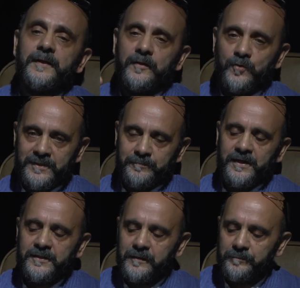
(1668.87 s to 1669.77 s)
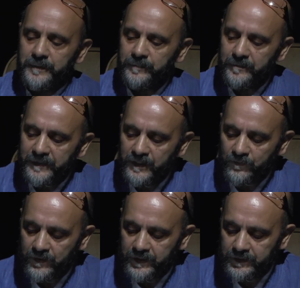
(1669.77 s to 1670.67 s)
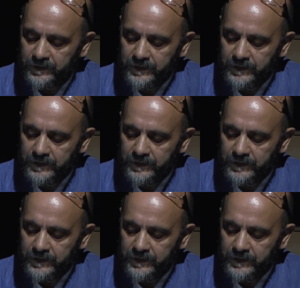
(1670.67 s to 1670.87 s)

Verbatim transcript: I got special paper made for it.